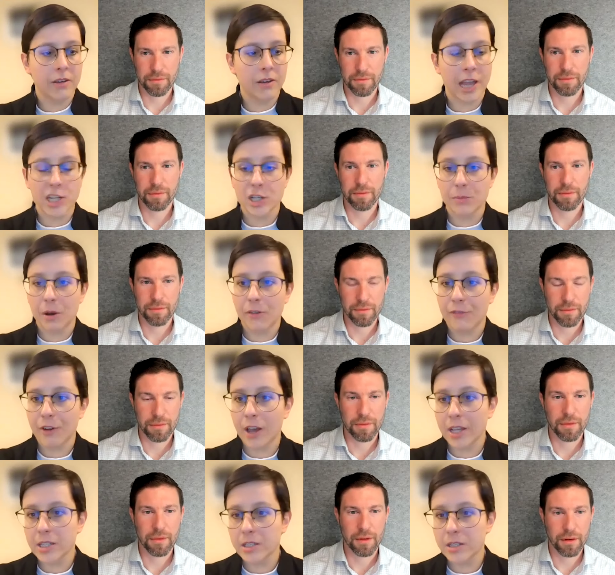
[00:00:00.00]
Speaker 1: actually my
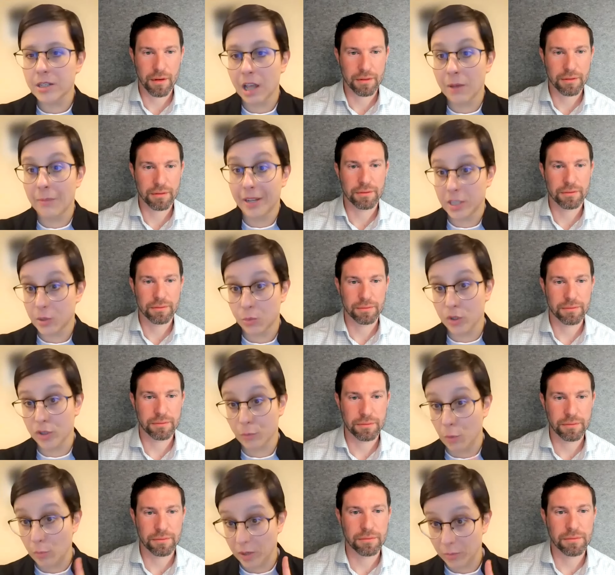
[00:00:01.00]
first line manager was
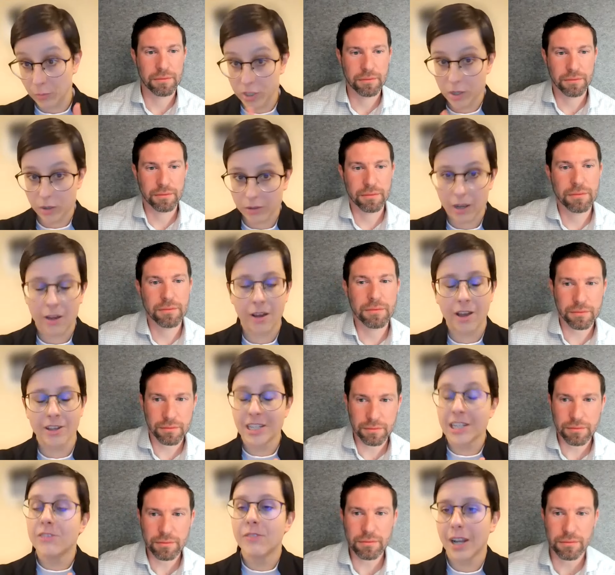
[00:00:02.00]
a woman, which I
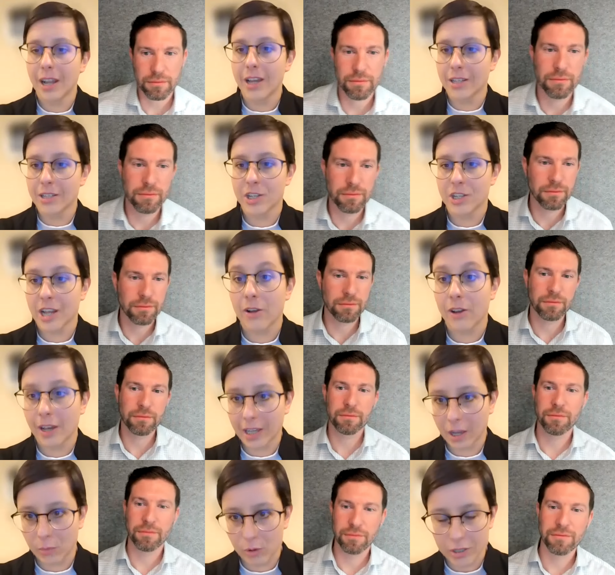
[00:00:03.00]
didn't realize just how
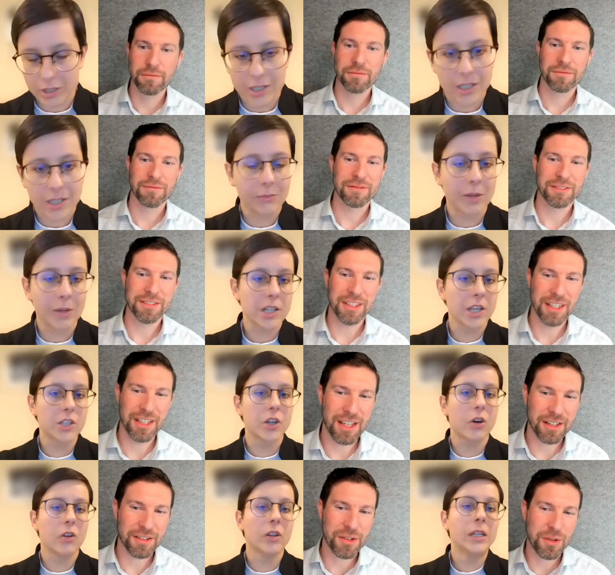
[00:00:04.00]
lucky I was until much
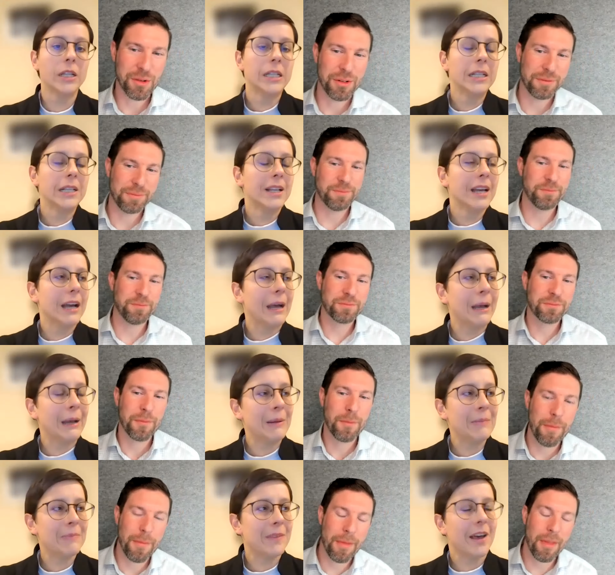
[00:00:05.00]
later on.
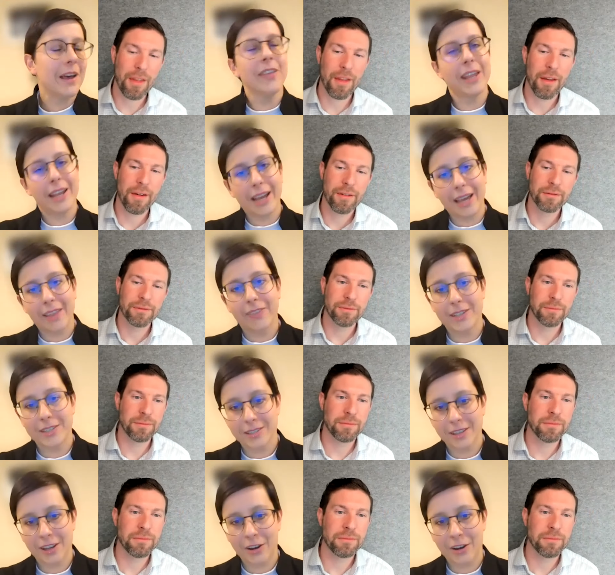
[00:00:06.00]
And then I had this,